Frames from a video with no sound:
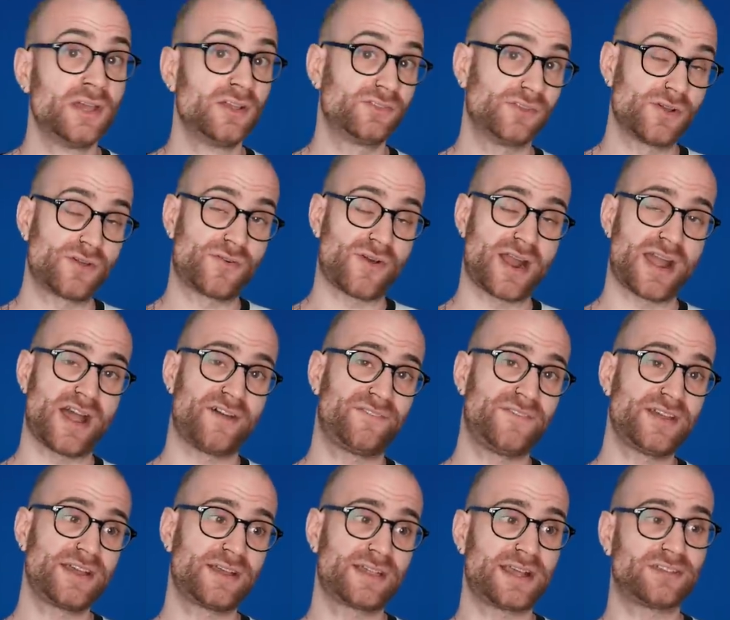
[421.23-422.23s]
So great. I
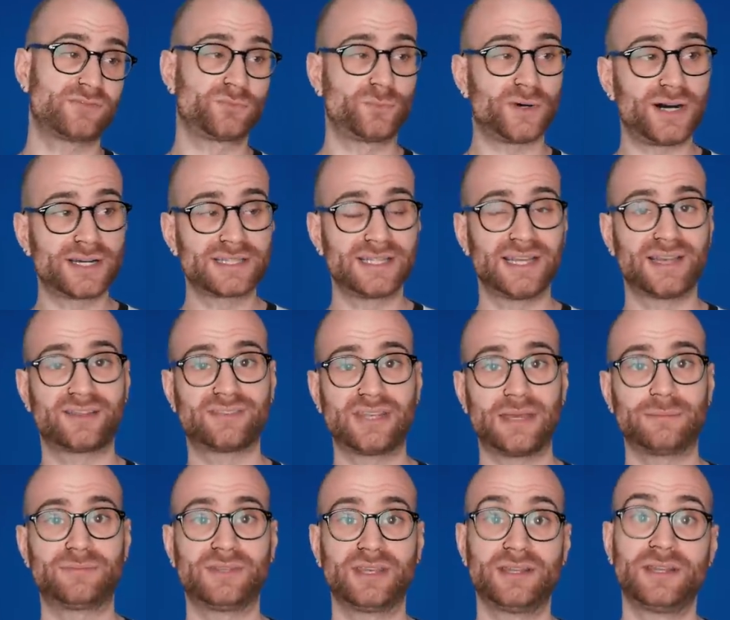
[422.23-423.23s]
think that's widely
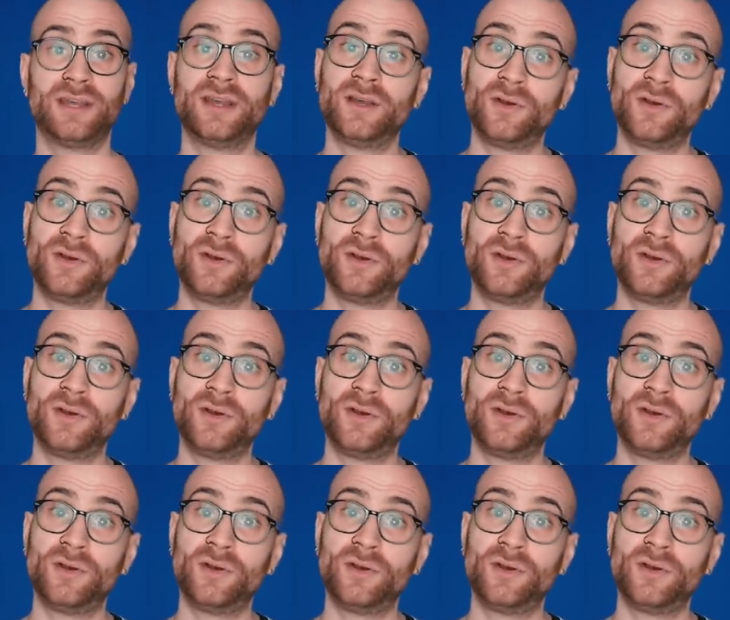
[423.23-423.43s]
accepted.